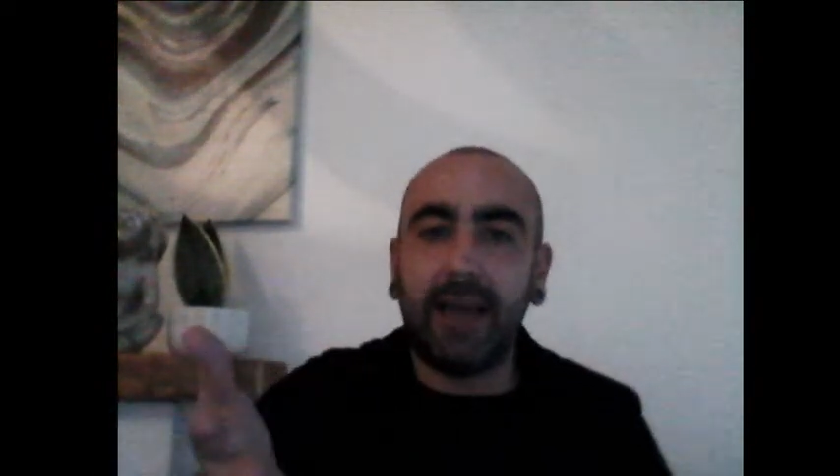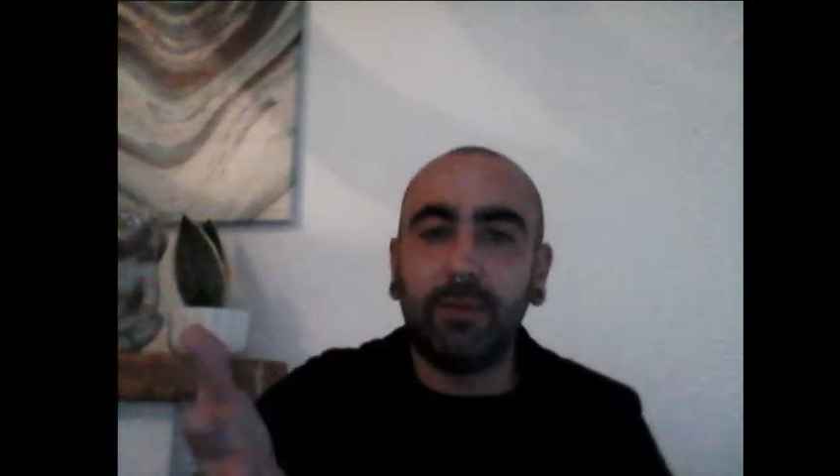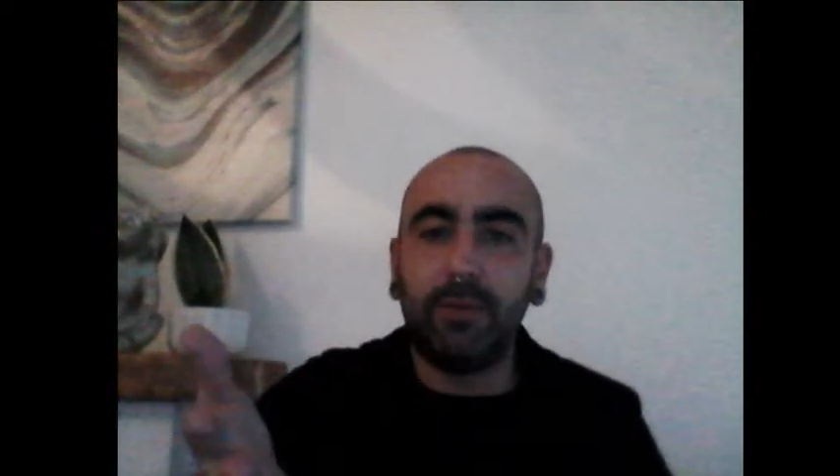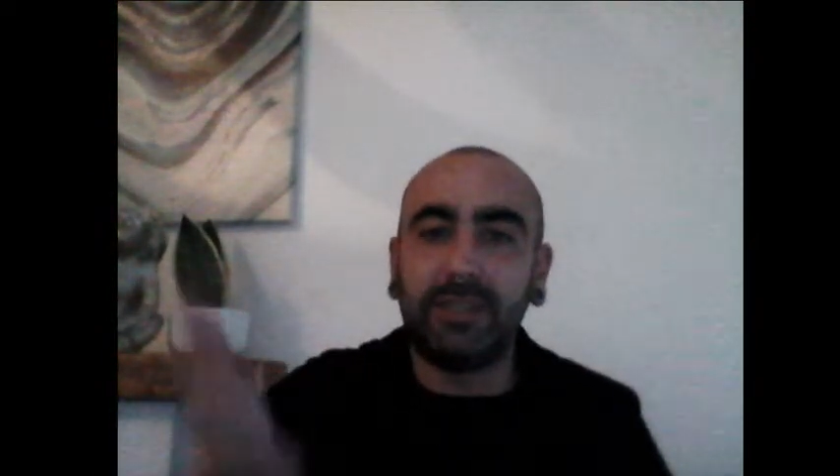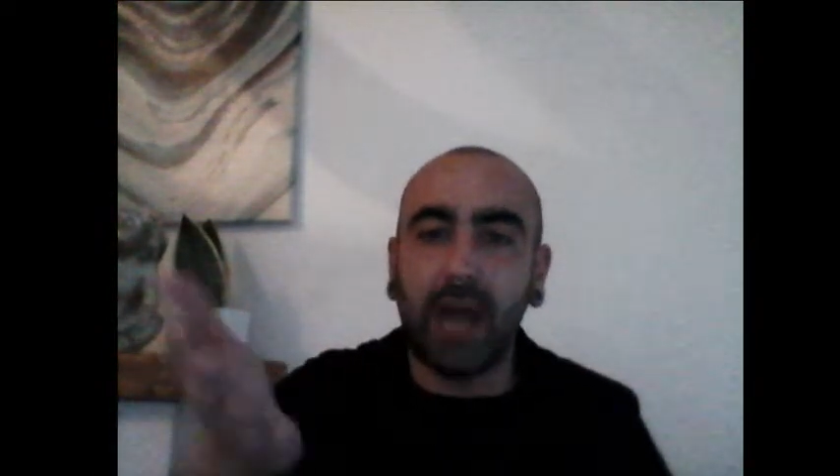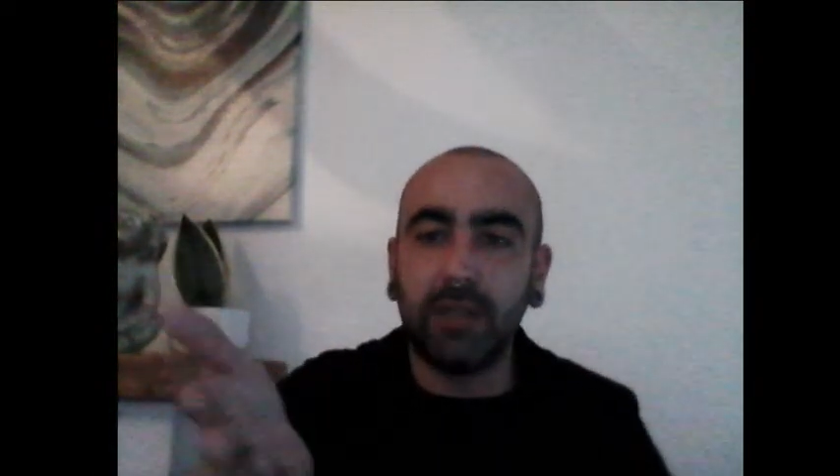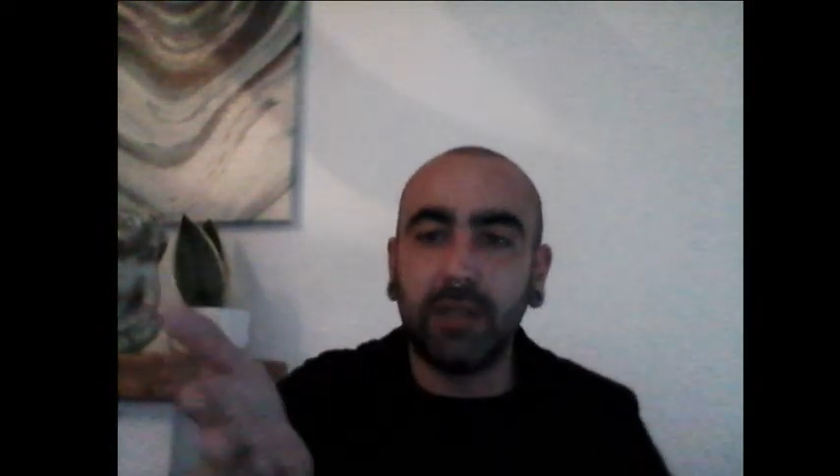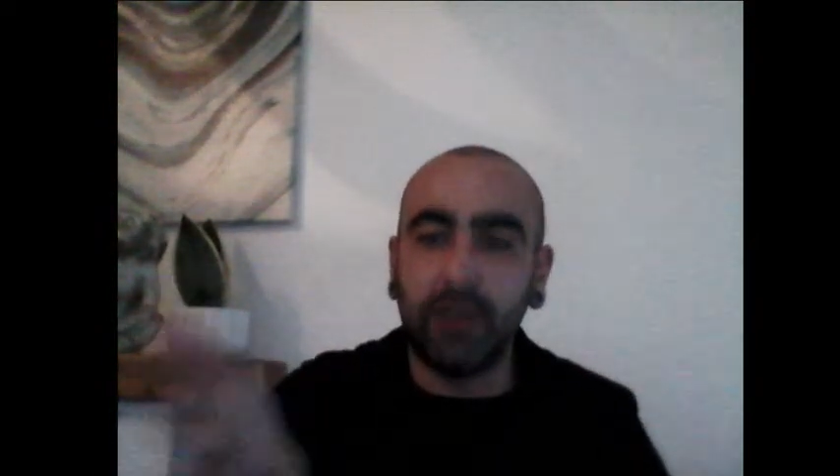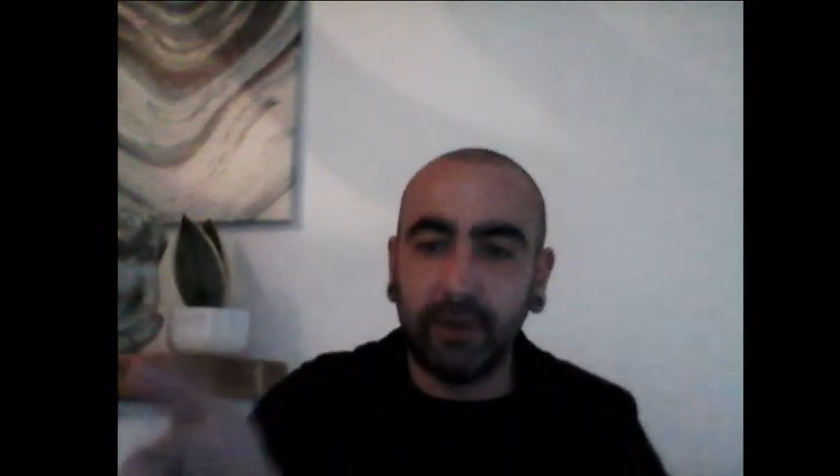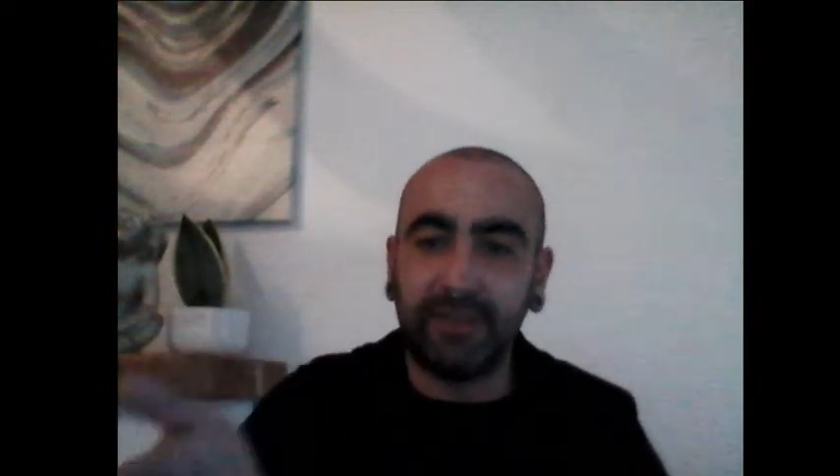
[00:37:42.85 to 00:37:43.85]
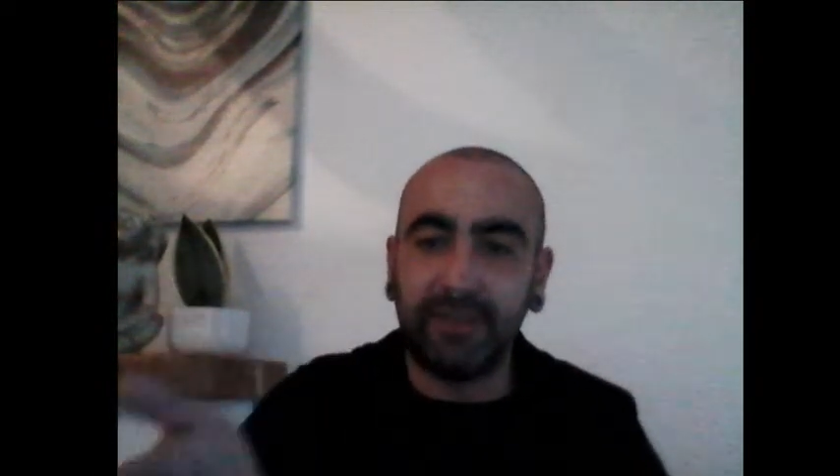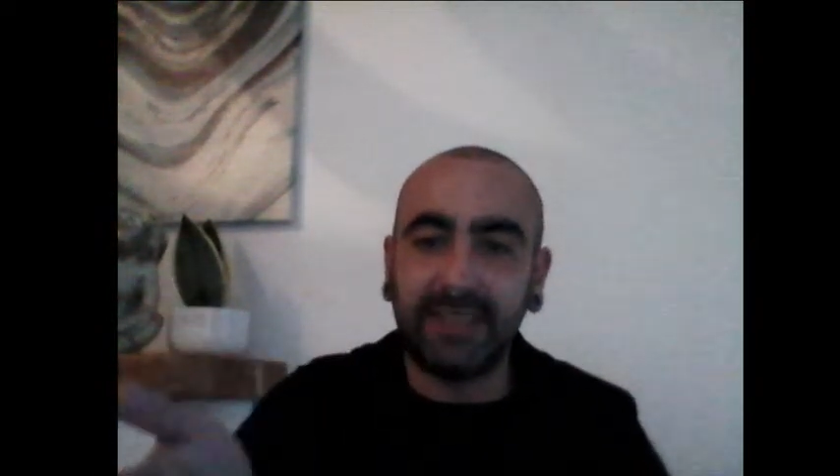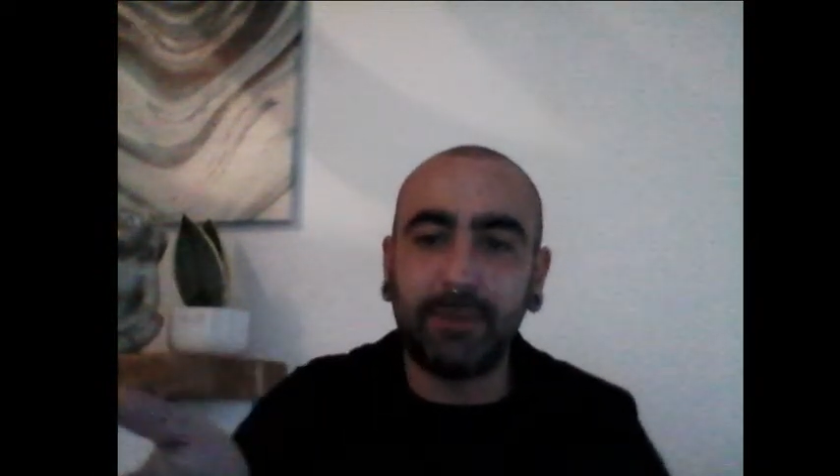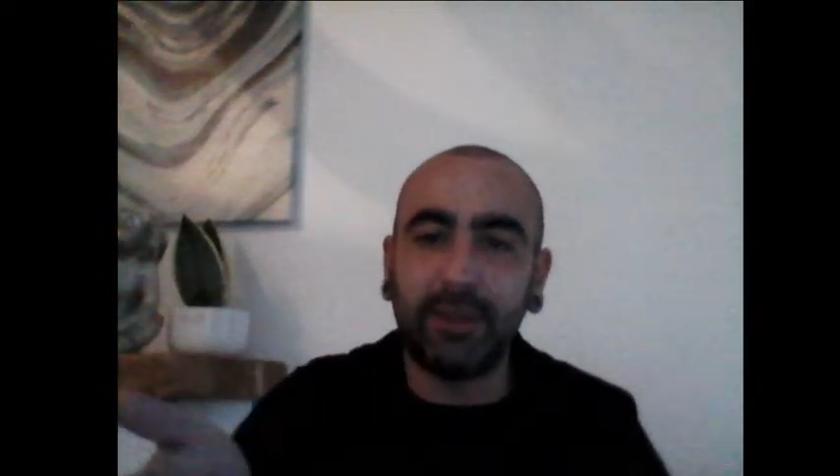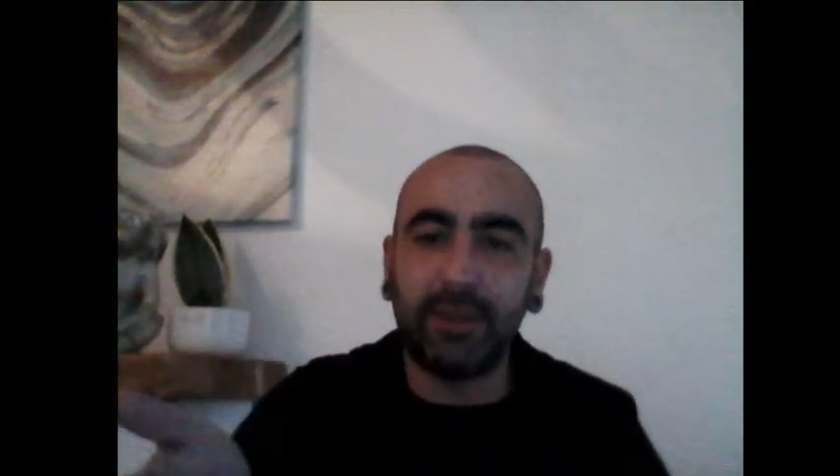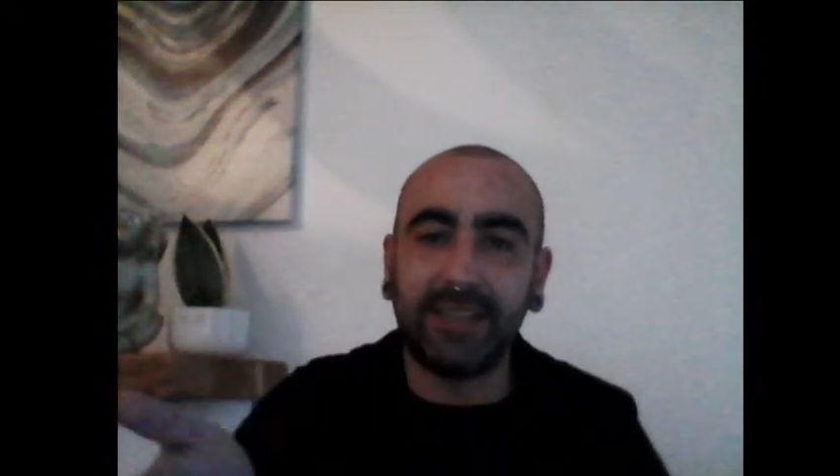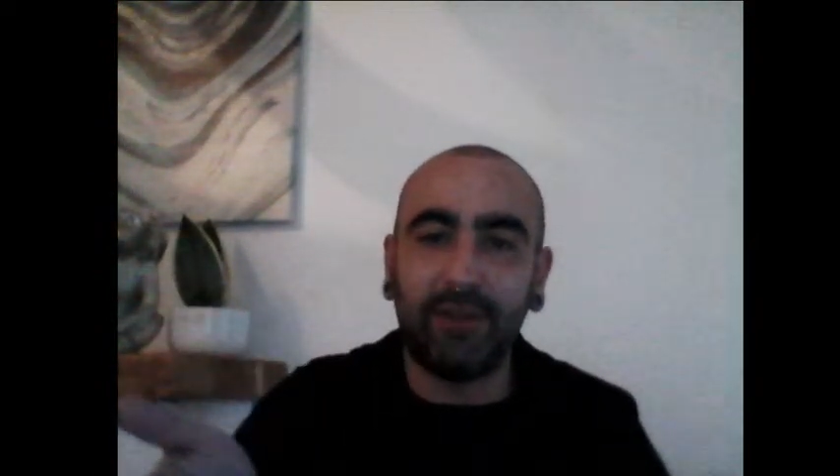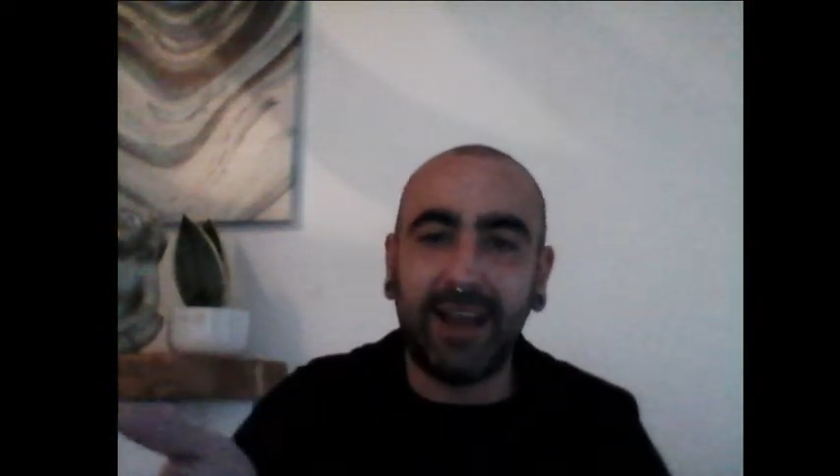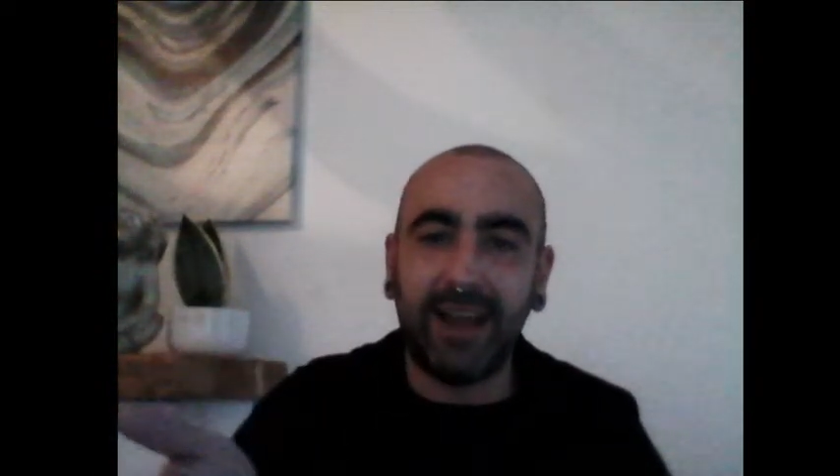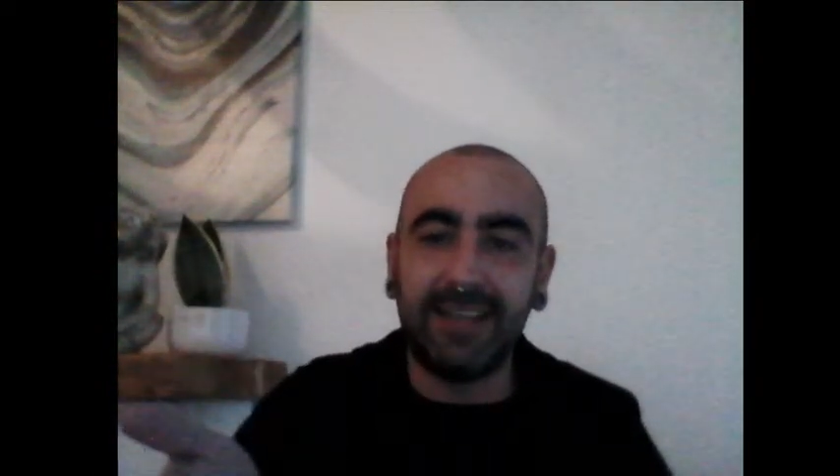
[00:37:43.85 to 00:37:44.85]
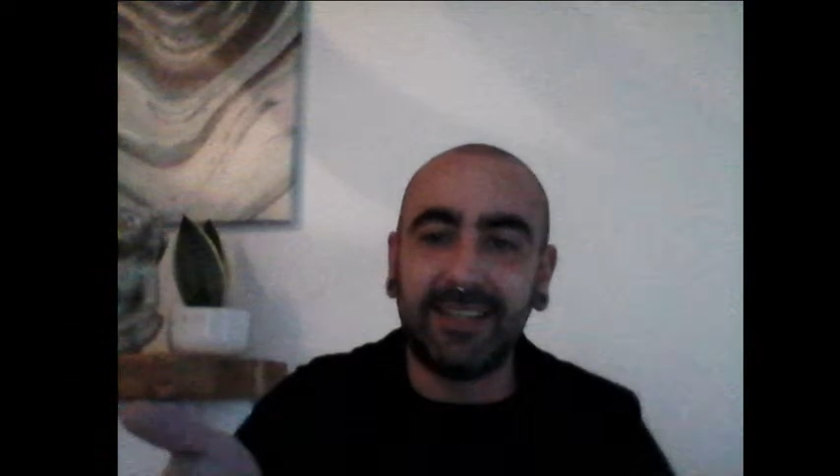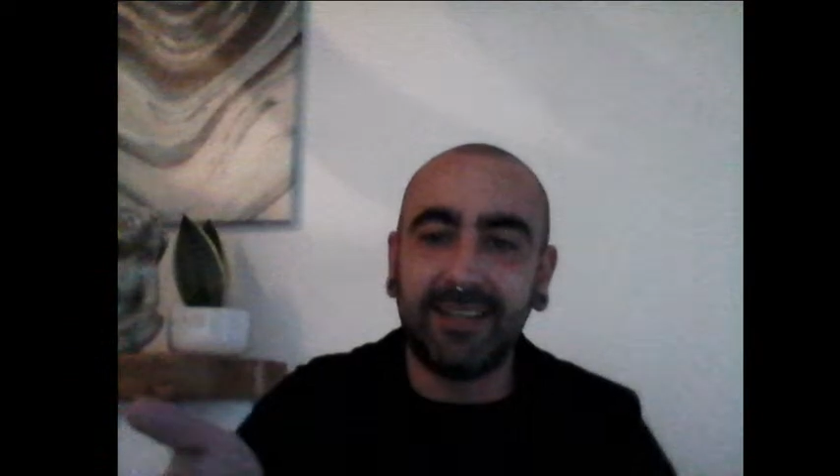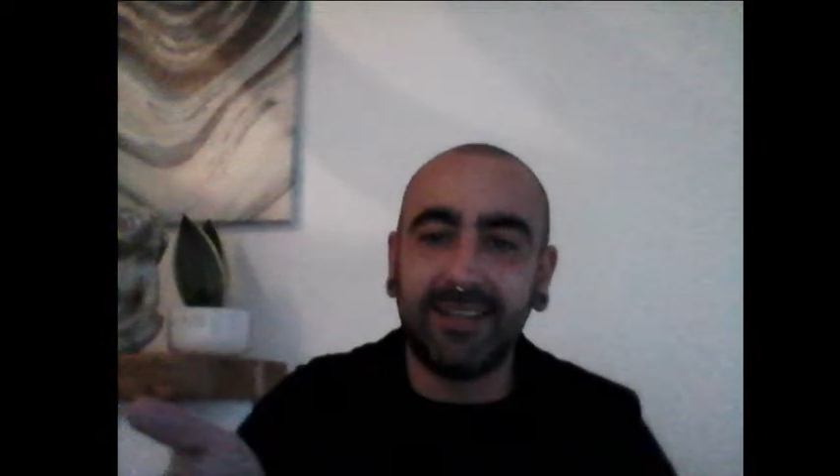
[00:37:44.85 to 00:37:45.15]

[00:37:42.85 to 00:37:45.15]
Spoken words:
I was chatting to you on Facebook, is that right?